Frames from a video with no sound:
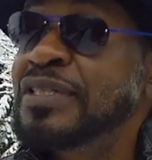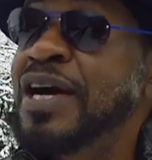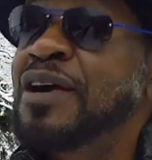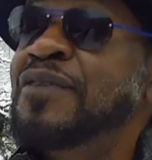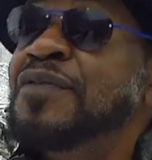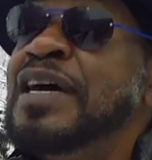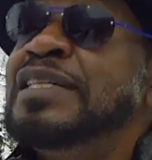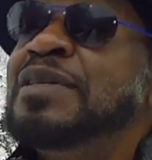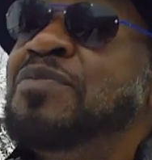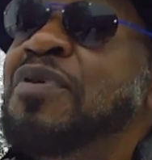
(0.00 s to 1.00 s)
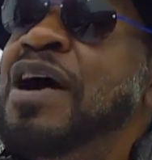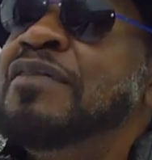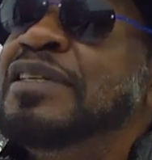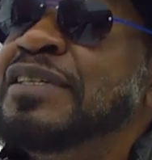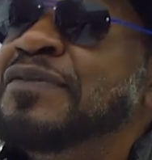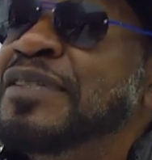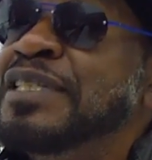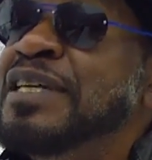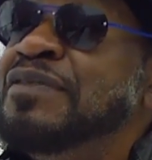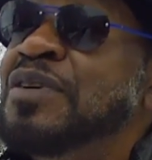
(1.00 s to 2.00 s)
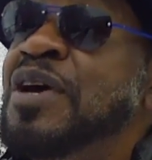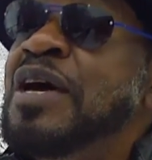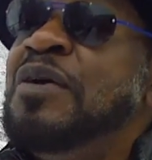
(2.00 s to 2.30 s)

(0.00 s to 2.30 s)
sacrificing privacy for safety